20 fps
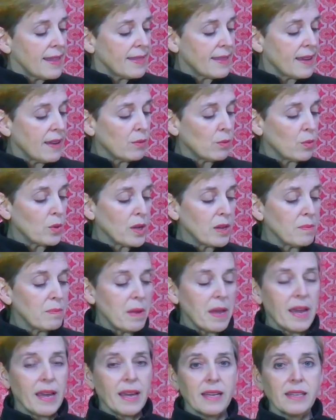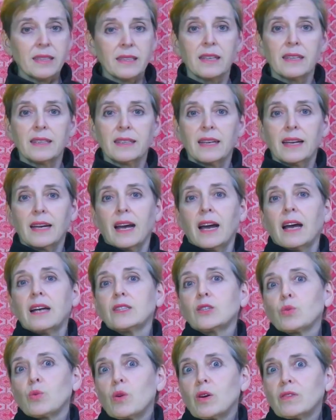that we made
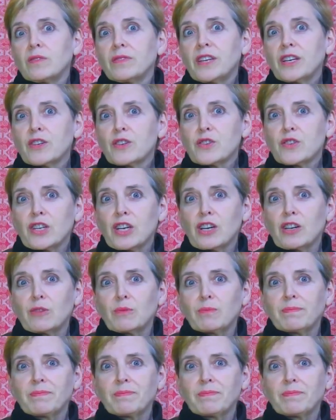12 years ago.